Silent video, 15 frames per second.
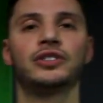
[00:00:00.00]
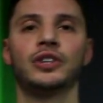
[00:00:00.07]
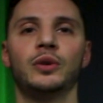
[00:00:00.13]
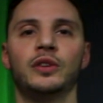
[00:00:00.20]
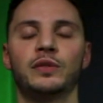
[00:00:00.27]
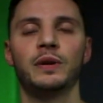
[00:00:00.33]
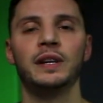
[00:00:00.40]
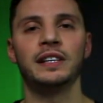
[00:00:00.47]
do
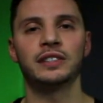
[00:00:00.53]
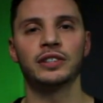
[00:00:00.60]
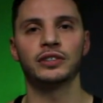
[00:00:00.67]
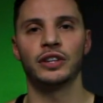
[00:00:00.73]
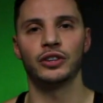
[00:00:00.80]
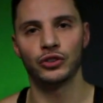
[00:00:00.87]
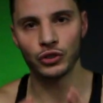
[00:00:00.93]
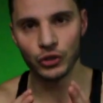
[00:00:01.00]
is we need to
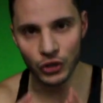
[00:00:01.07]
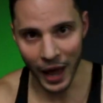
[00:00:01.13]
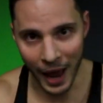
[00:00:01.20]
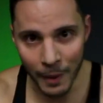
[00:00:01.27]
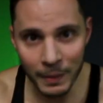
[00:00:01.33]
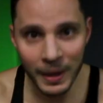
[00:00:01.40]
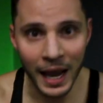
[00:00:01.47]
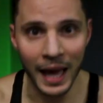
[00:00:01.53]

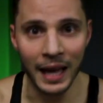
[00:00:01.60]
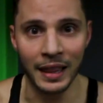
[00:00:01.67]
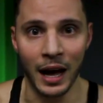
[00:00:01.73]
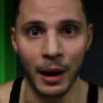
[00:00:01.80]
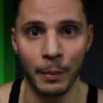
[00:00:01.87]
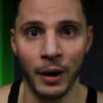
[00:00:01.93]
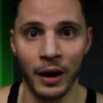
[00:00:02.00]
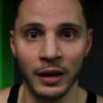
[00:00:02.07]
emulate
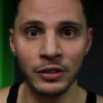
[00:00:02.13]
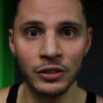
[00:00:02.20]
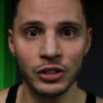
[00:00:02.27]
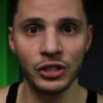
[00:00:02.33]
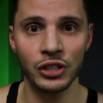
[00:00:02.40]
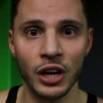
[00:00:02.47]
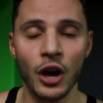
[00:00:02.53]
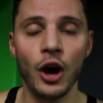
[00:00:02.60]
that
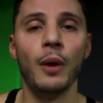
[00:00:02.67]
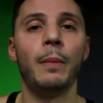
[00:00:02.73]
punch,